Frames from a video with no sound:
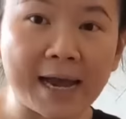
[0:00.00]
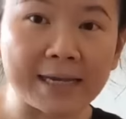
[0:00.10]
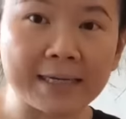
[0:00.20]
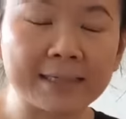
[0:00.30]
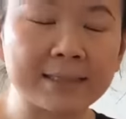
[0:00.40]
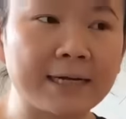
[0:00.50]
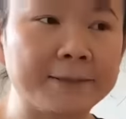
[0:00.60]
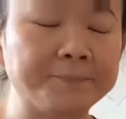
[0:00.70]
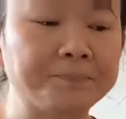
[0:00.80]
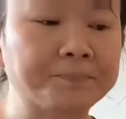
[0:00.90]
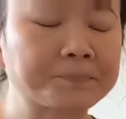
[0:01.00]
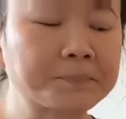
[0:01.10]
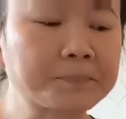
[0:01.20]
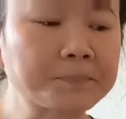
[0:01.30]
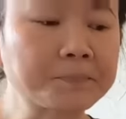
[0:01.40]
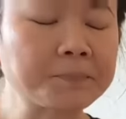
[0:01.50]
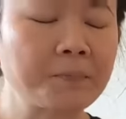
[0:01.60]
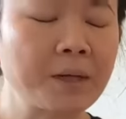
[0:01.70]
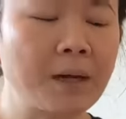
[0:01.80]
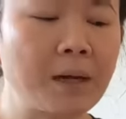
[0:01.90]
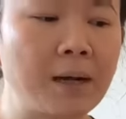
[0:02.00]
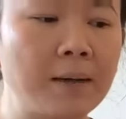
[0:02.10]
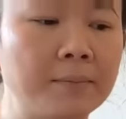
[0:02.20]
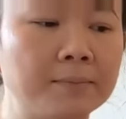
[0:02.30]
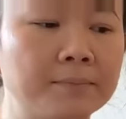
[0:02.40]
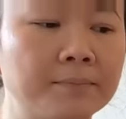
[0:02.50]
five is the uh,